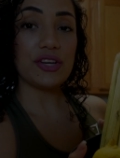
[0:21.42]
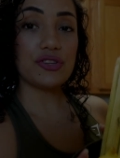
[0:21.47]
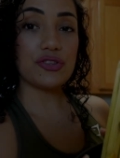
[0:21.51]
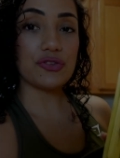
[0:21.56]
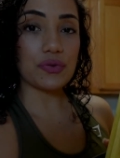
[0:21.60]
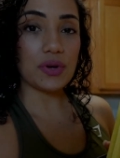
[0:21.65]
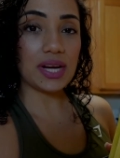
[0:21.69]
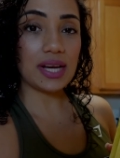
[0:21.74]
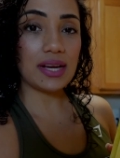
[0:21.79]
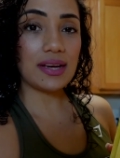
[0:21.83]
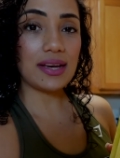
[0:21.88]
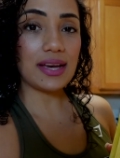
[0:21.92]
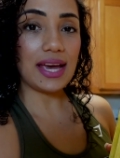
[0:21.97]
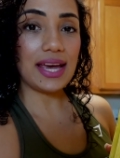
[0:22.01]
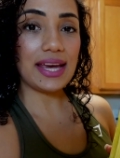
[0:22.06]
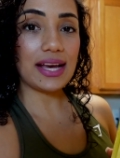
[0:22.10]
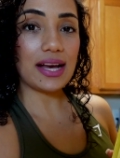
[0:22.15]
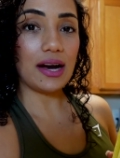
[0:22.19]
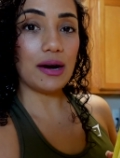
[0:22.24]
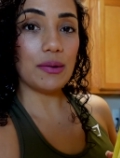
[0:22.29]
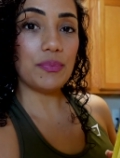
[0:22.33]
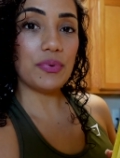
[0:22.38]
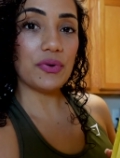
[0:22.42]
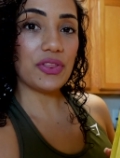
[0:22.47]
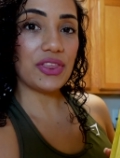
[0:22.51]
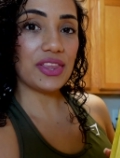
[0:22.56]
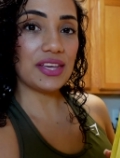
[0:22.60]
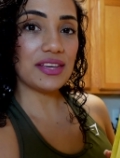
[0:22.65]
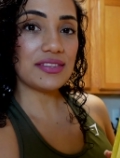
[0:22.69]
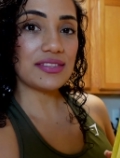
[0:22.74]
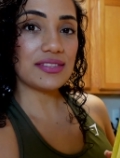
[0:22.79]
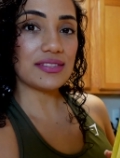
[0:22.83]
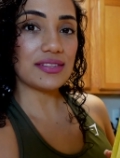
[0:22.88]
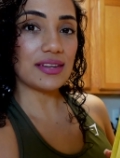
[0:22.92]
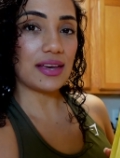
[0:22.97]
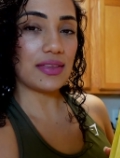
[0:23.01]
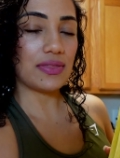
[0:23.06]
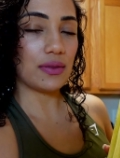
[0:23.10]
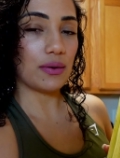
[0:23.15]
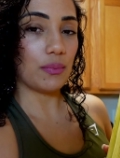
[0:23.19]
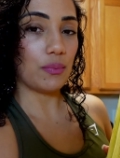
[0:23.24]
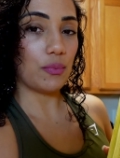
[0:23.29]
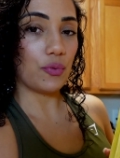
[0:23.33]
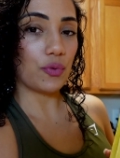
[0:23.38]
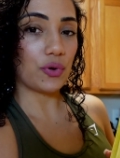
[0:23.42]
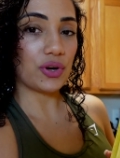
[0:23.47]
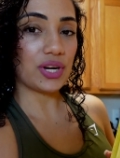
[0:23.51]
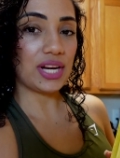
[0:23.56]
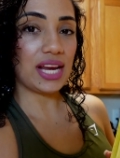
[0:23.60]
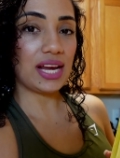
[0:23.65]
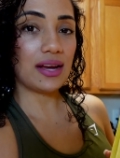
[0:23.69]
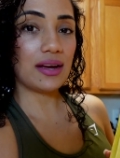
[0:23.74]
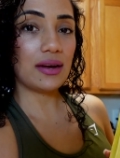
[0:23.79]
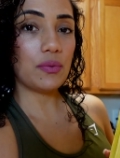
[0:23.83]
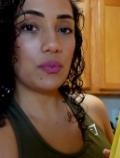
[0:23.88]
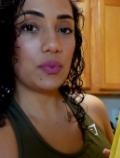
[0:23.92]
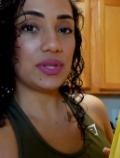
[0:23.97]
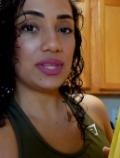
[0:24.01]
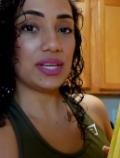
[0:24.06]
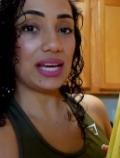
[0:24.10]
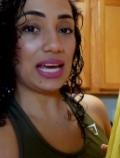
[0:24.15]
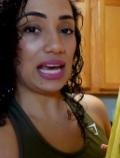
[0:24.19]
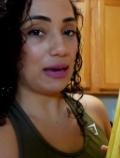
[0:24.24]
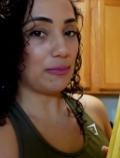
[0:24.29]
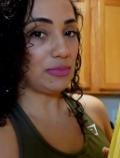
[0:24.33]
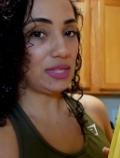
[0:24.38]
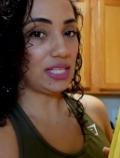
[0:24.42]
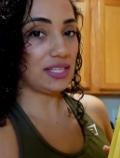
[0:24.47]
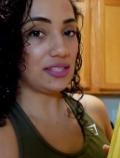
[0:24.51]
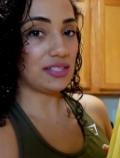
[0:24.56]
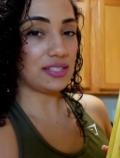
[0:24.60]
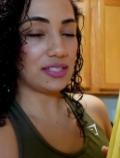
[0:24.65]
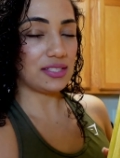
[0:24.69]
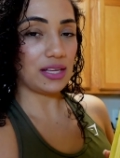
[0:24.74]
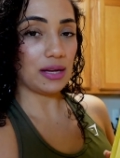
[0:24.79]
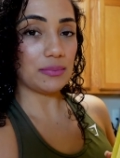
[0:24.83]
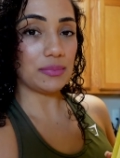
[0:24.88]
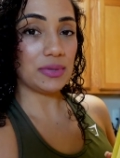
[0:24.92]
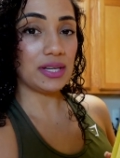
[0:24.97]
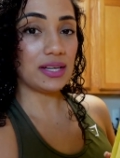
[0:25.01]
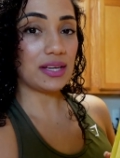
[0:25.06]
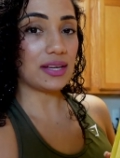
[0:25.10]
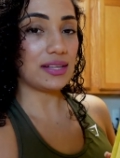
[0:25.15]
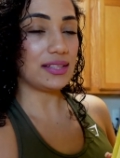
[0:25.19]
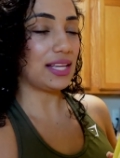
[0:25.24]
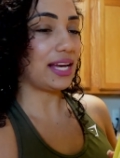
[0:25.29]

drink a cup of this in the morning with an empty stomach.